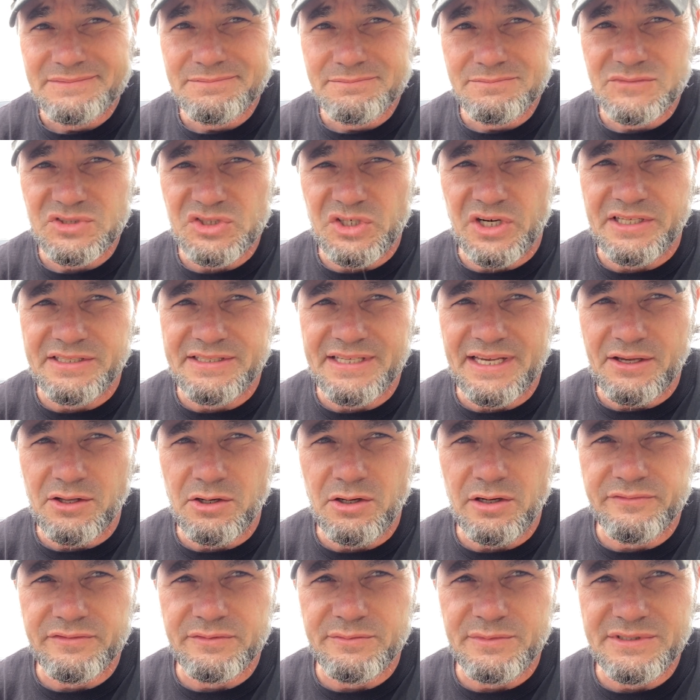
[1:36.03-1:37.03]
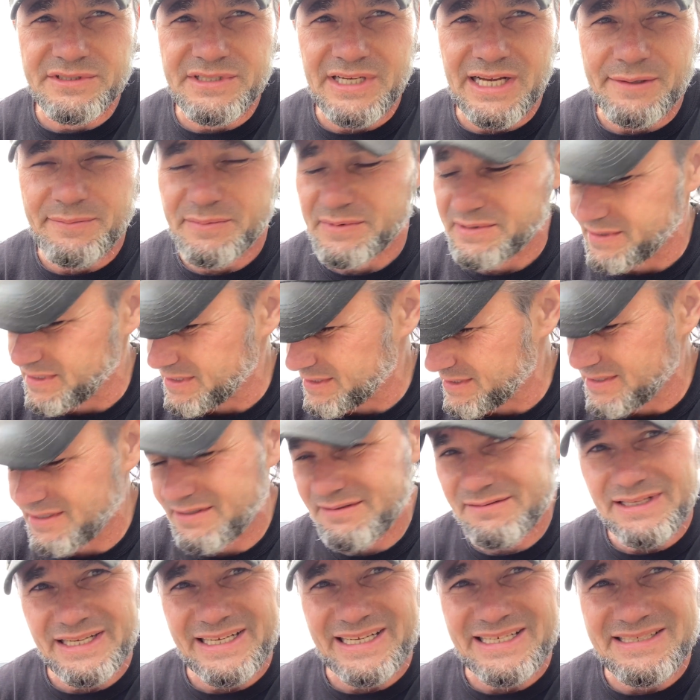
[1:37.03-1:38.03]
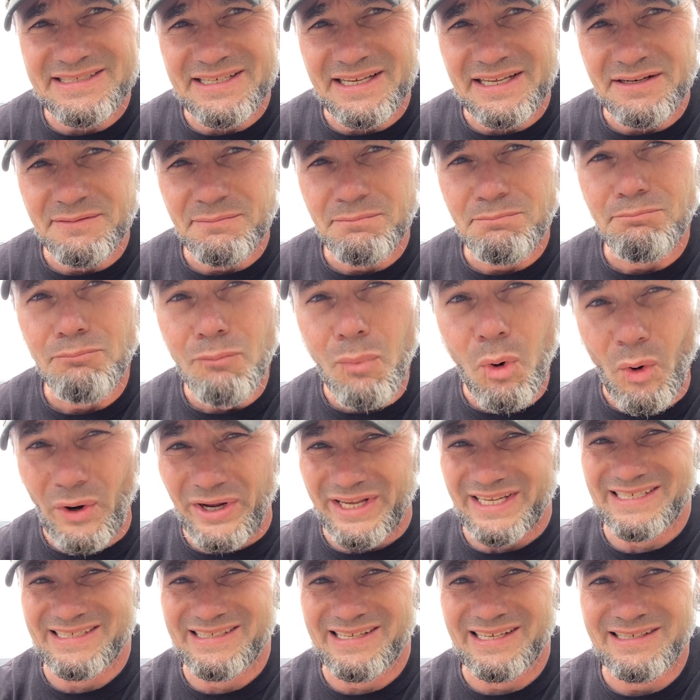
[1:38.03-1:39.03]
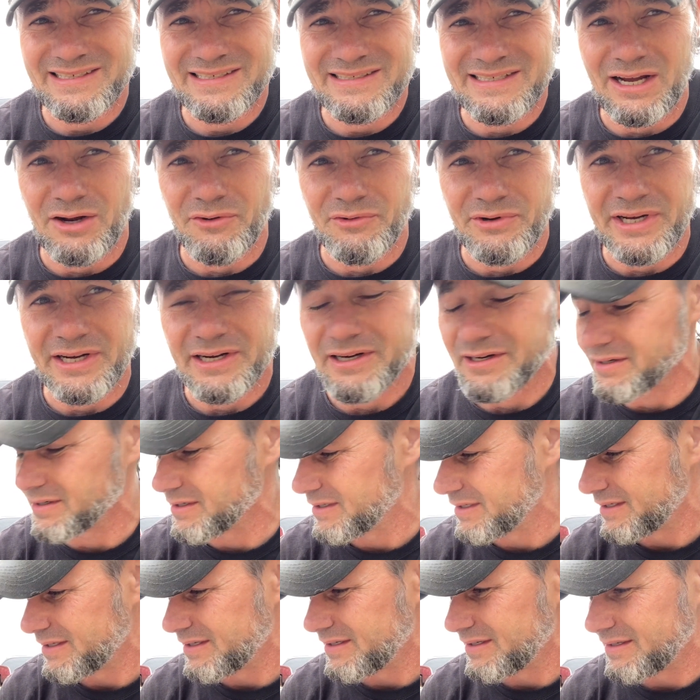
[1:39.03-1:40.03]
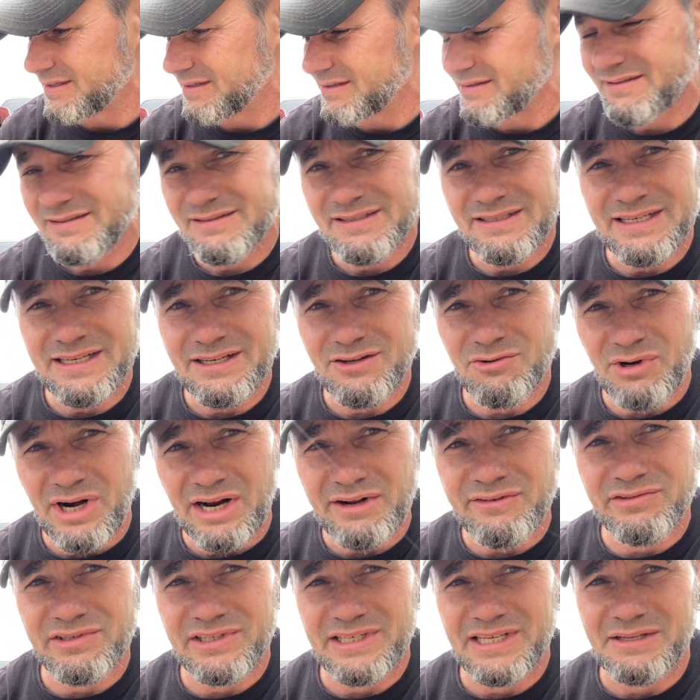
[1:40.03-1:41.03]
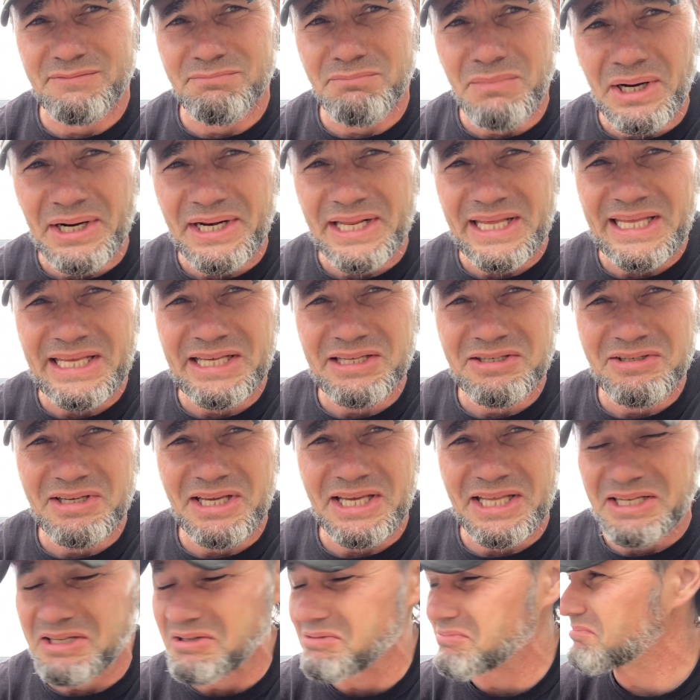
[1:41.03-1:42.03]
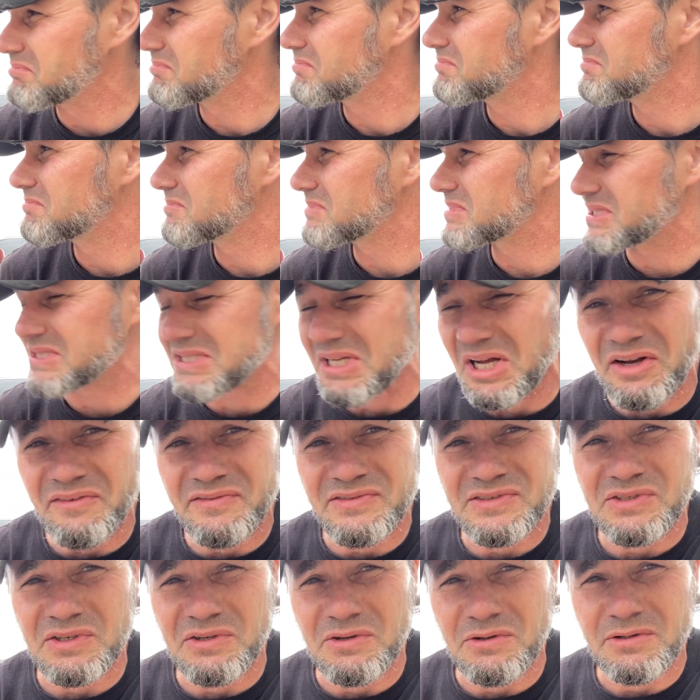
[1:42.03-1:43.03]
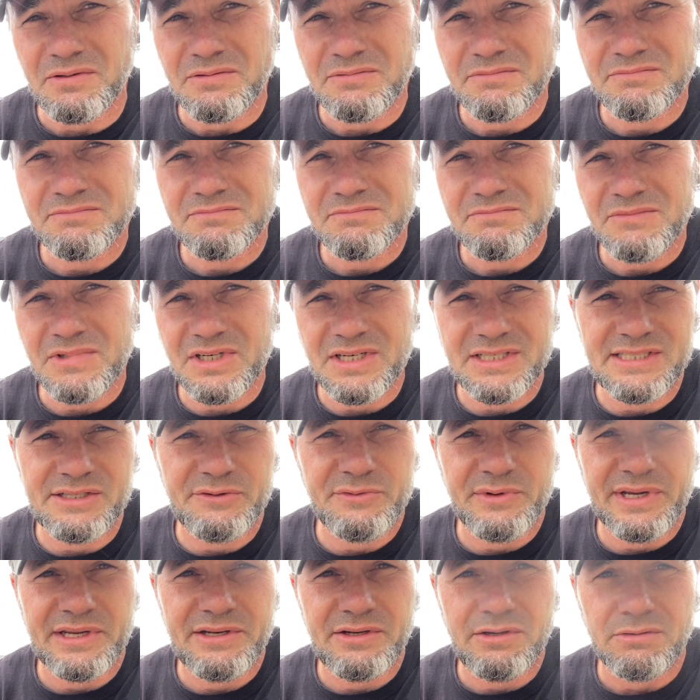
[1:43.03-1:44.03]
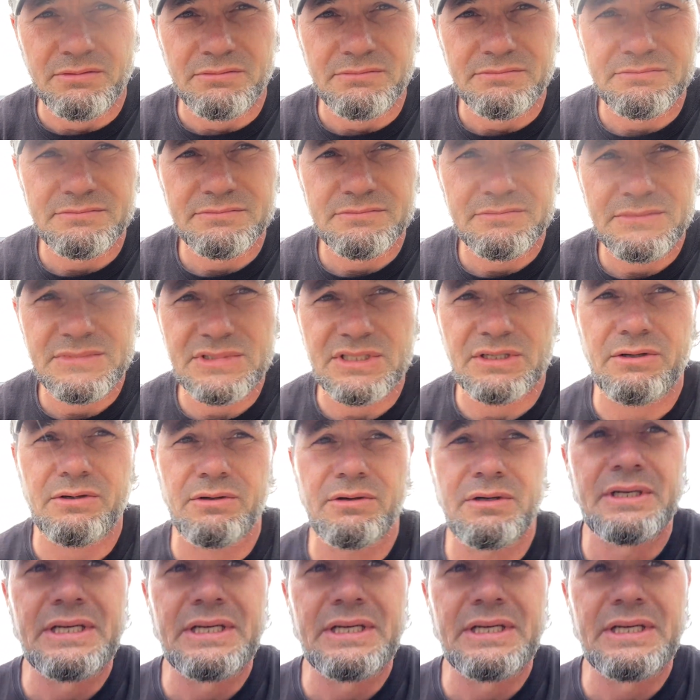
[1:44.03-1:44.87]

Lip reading: Trying to take it off from the top because it's, like I said, moist down here. Gravelly and muddy and stuff. So we're gonna see what we can do. So